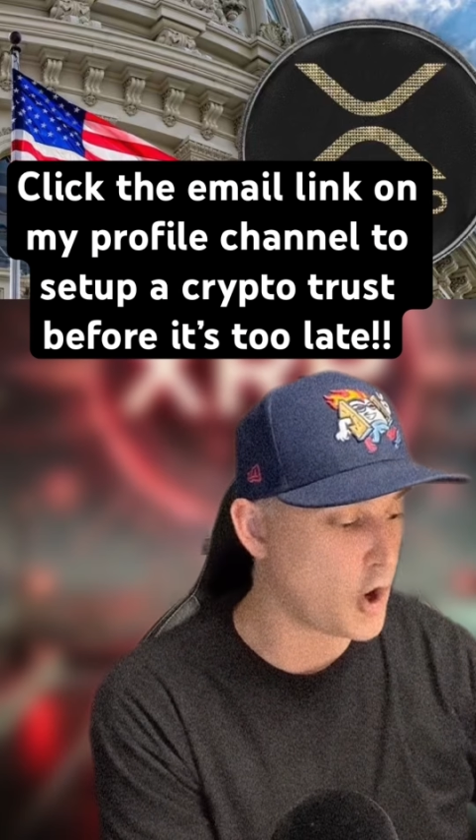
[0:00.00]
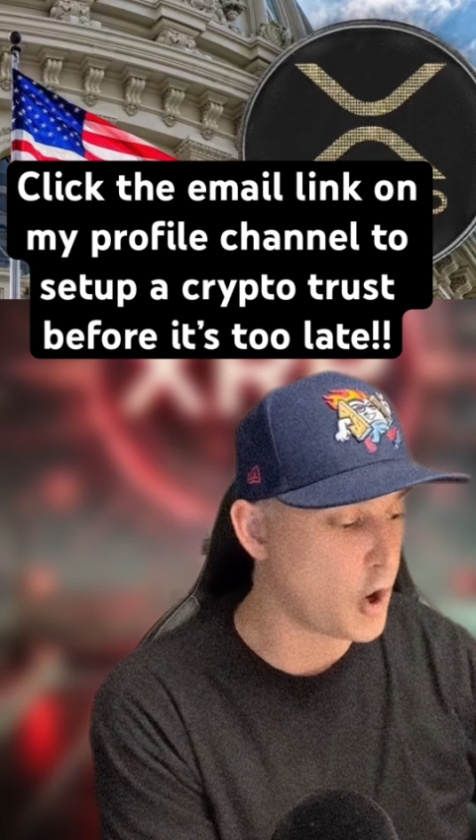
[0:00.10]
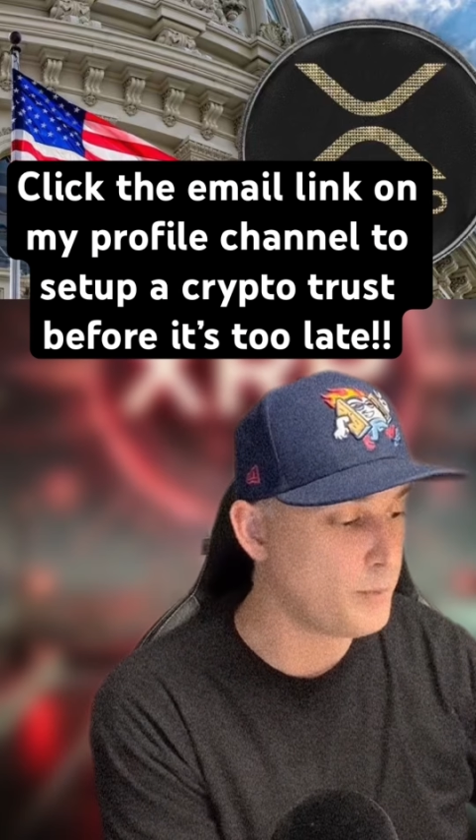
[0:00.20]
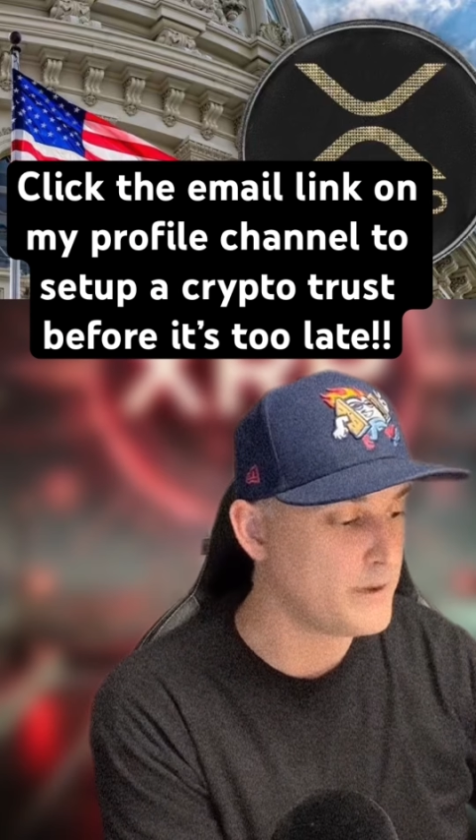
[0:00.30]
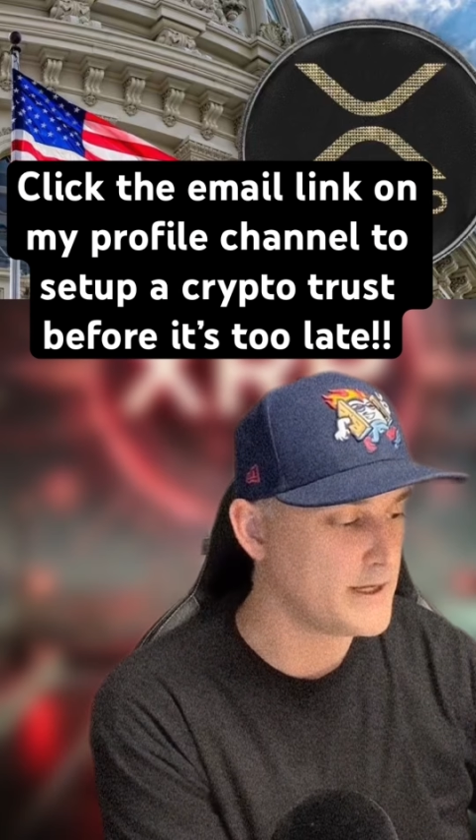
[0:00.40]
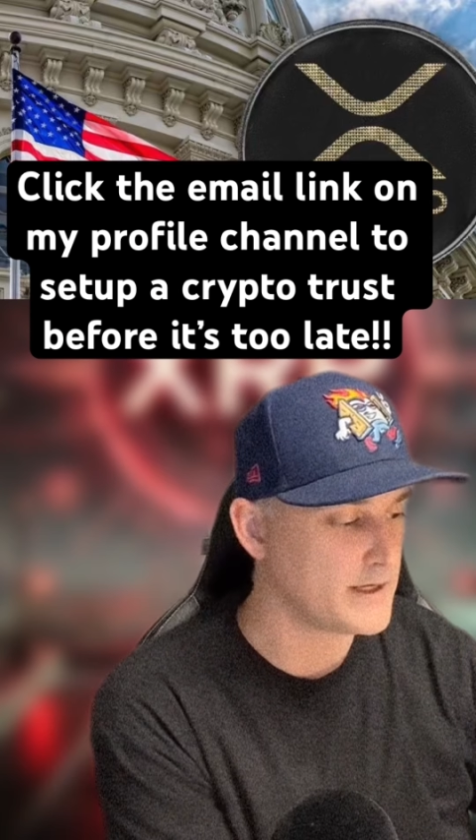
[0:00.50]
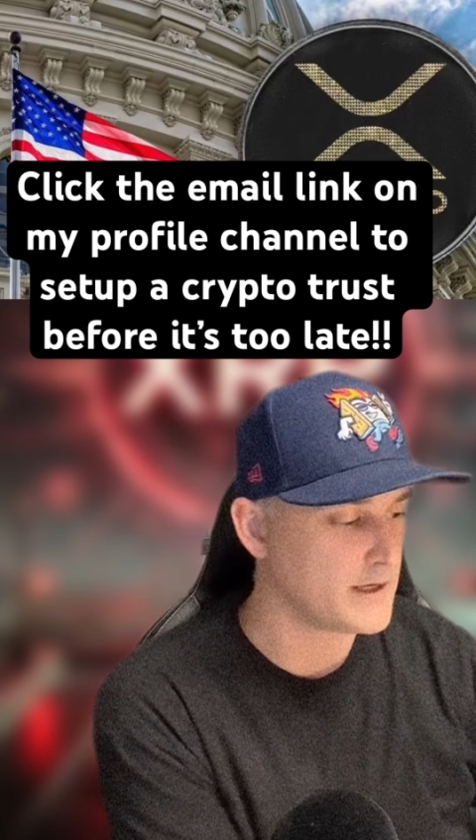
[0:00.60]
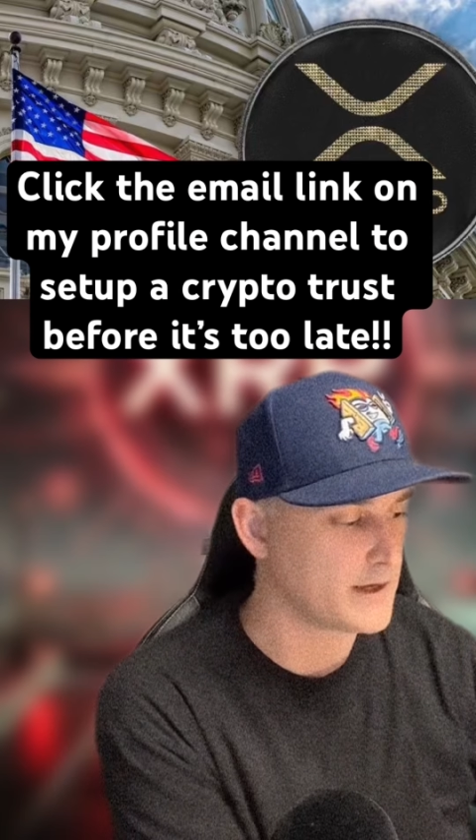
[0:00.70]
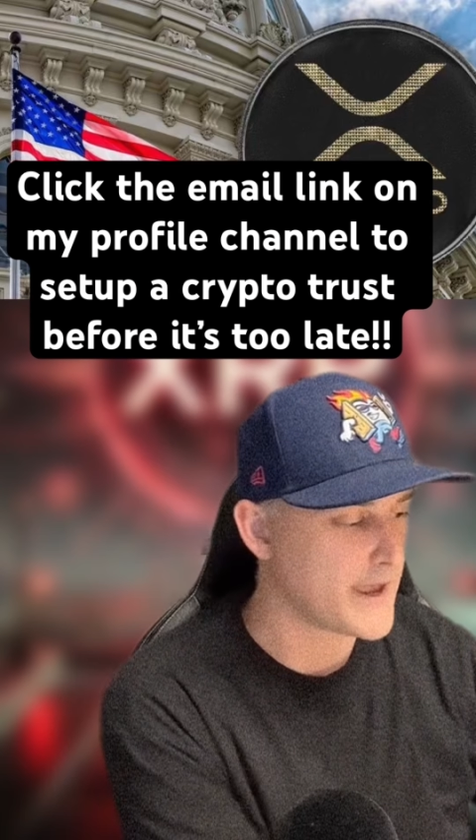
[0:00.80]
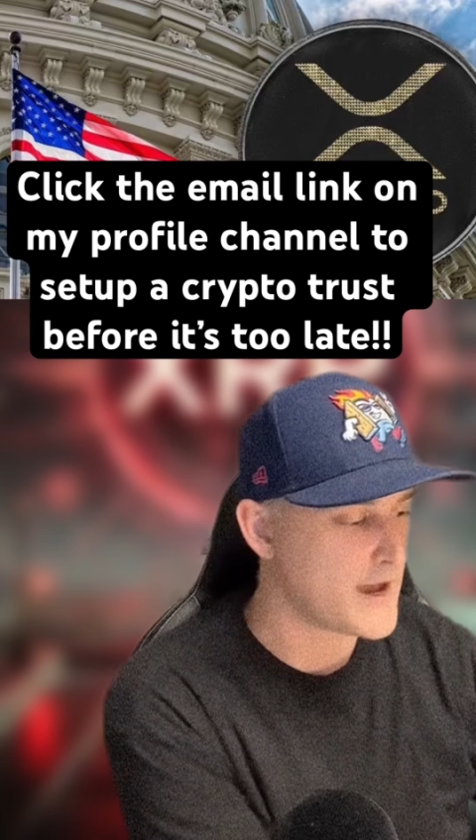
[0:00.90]
opening
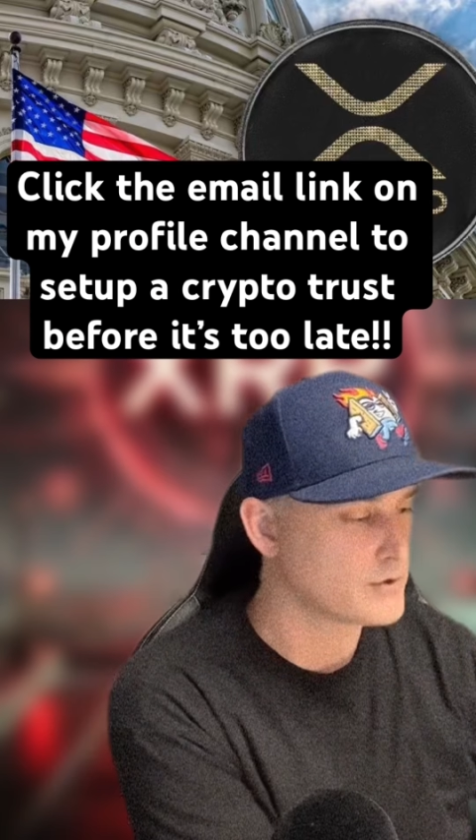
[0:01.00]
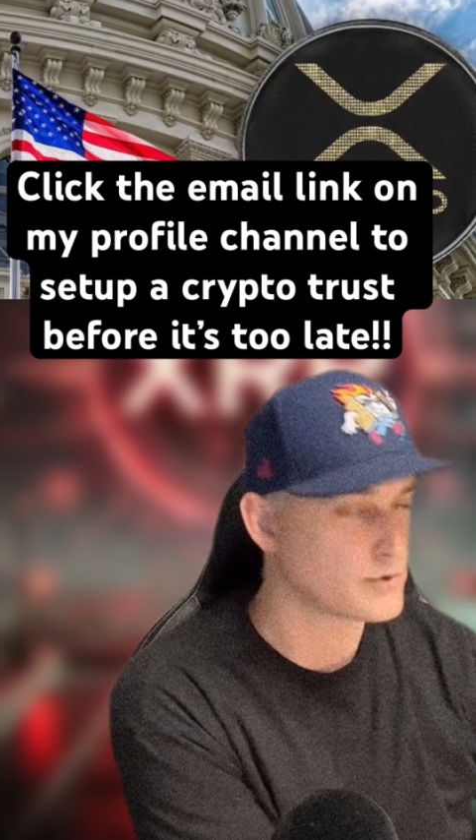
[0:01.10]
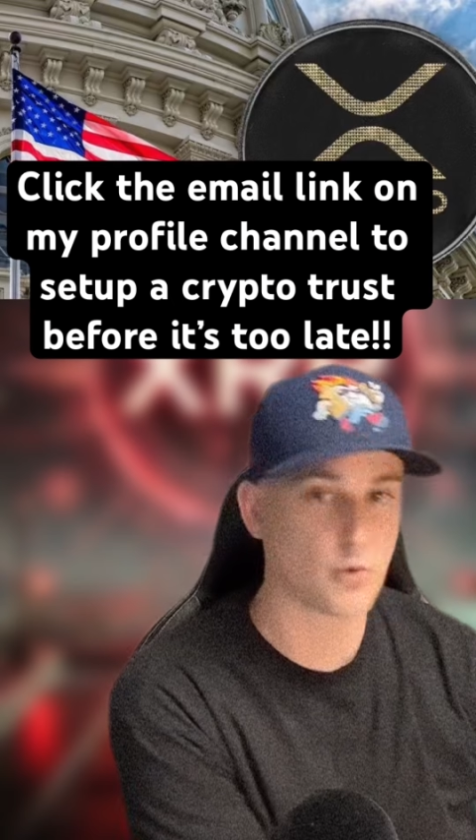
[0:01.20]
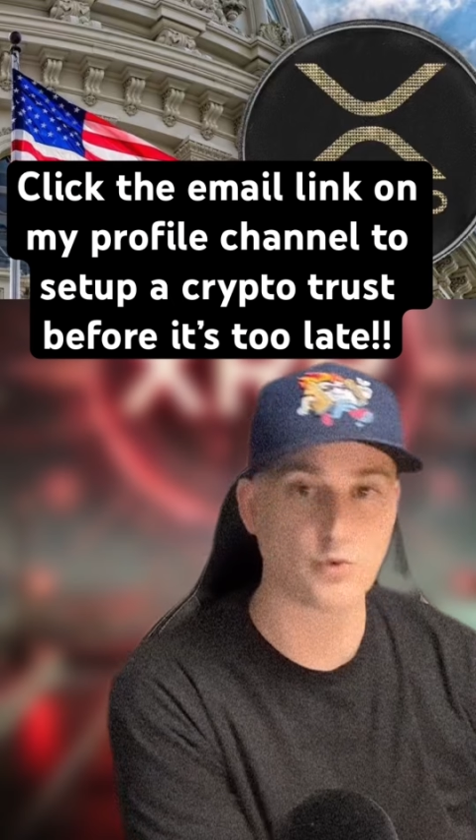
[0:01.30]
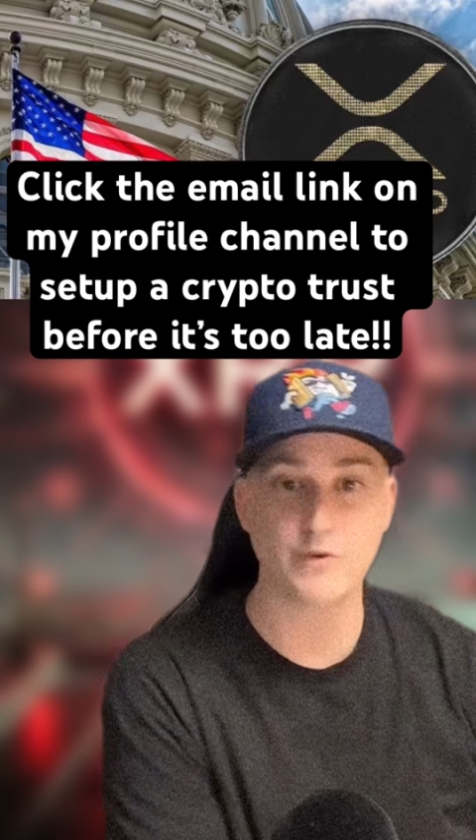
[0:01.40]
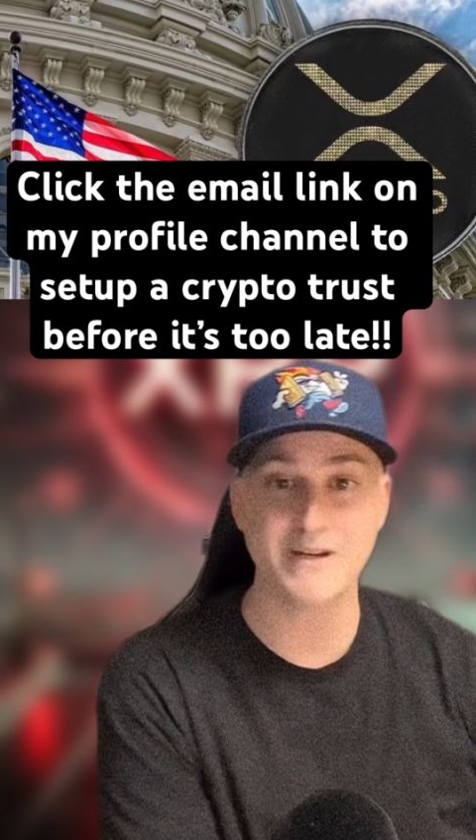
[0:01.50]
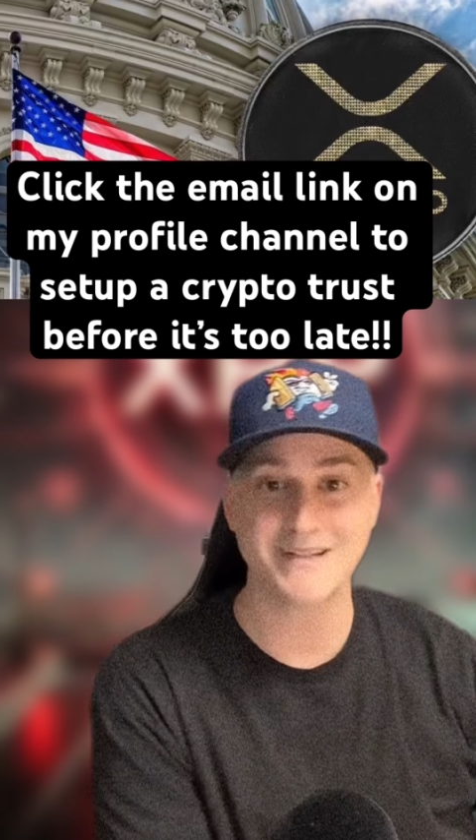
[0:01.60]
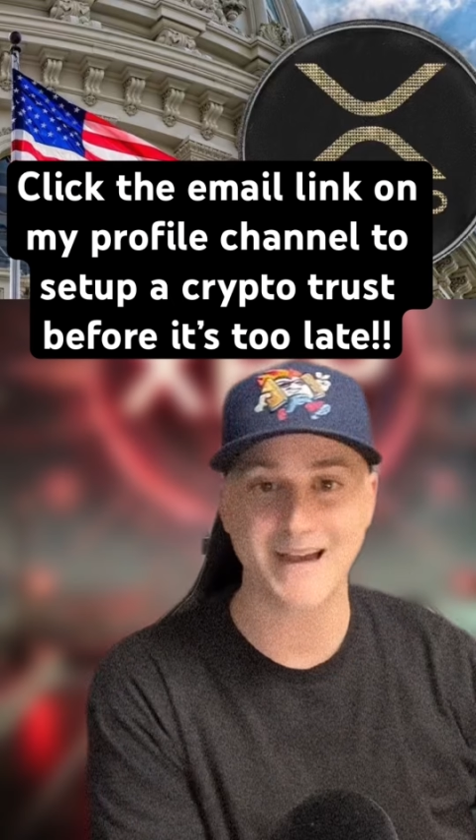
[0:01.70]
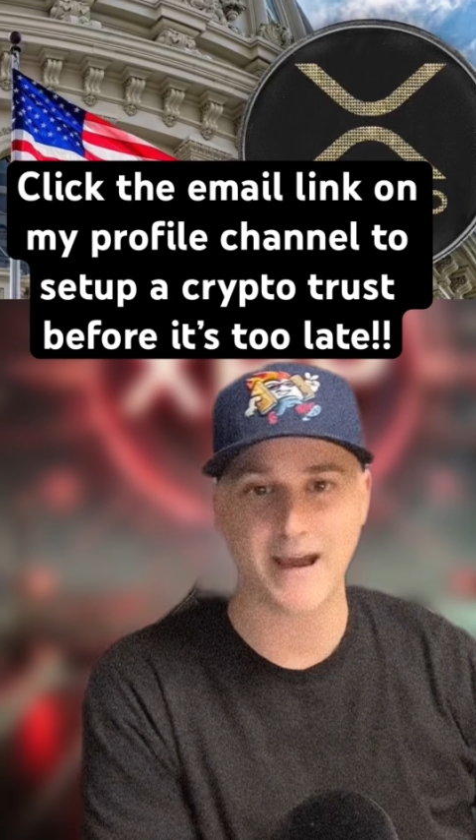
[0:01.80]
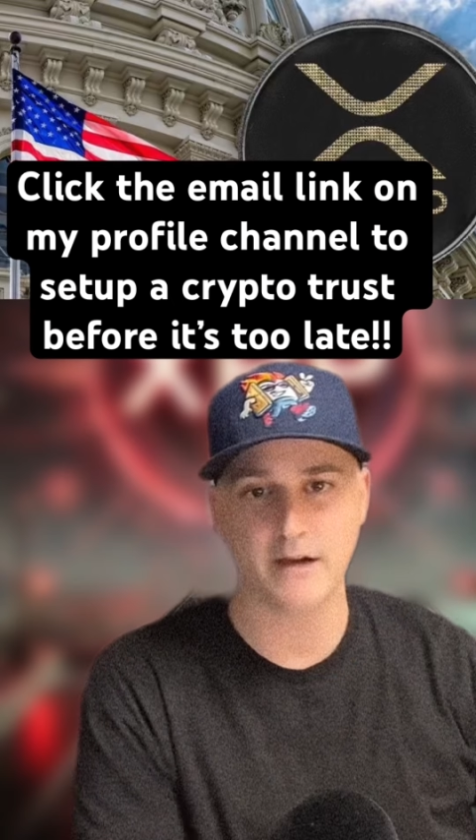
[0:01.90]
an account or
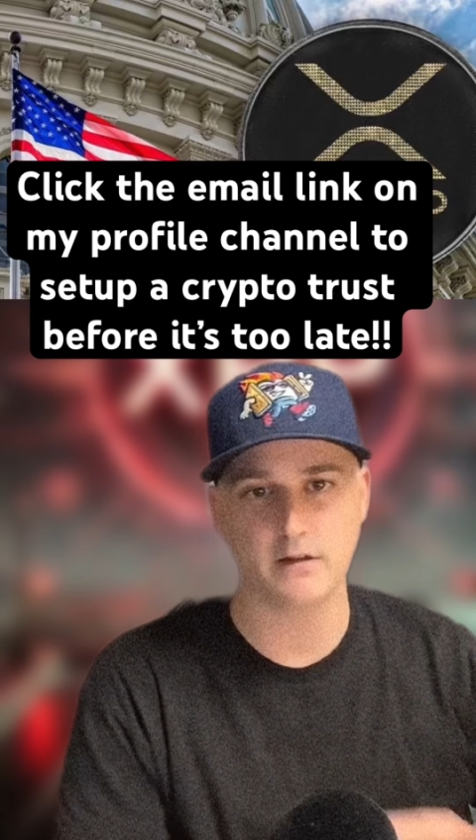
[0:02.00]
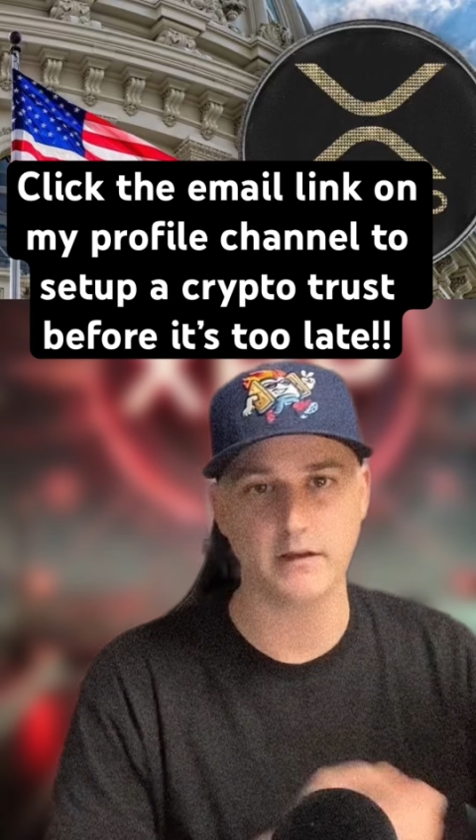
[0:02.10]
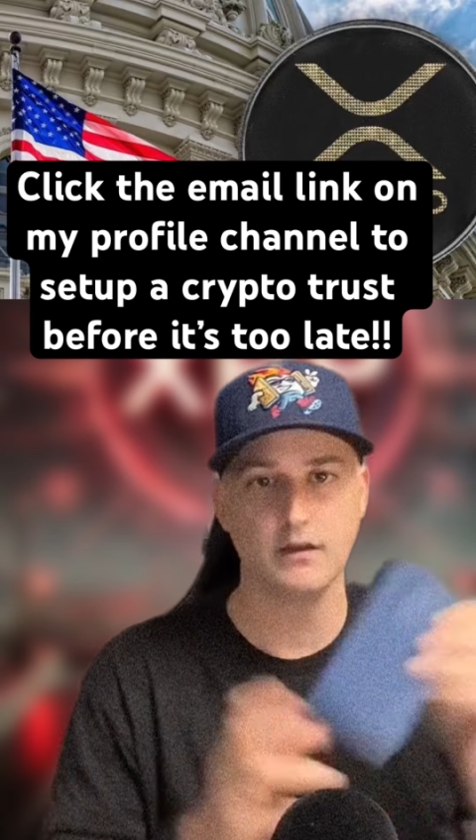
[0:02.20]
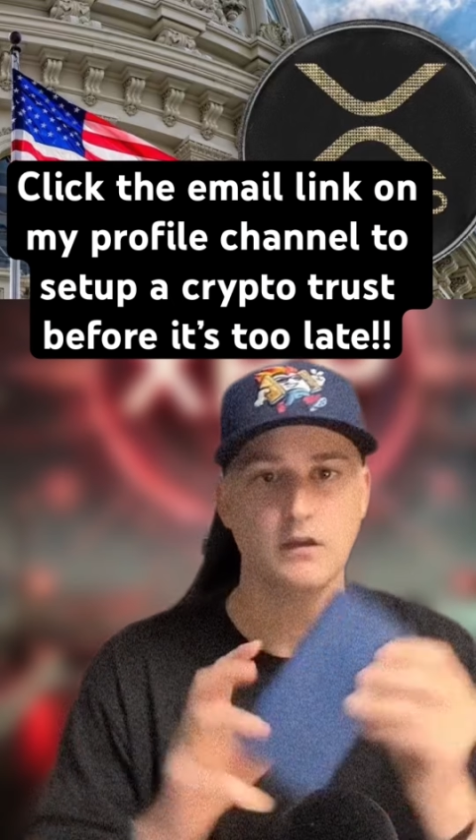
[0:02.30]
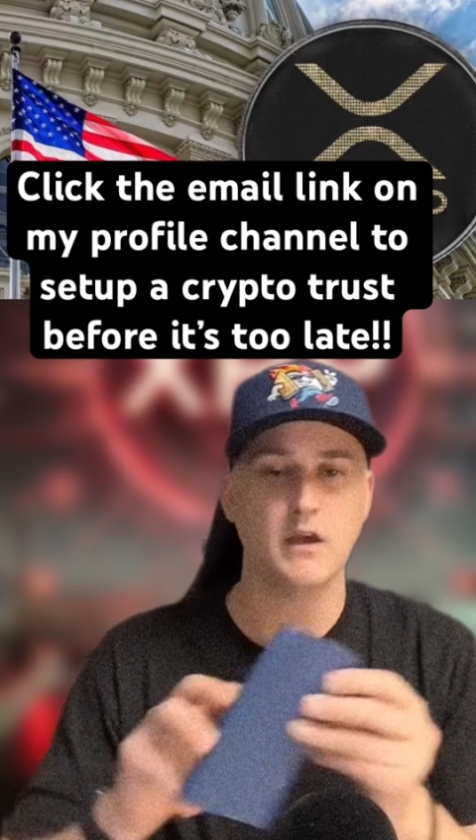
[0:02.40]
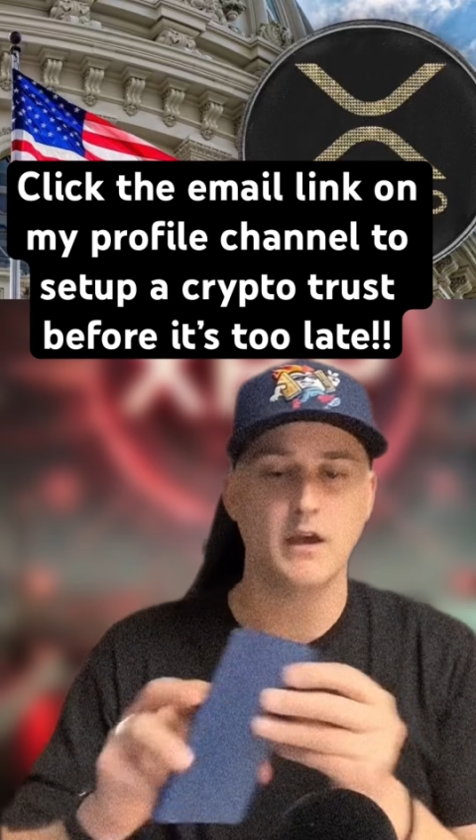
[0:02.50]
retitling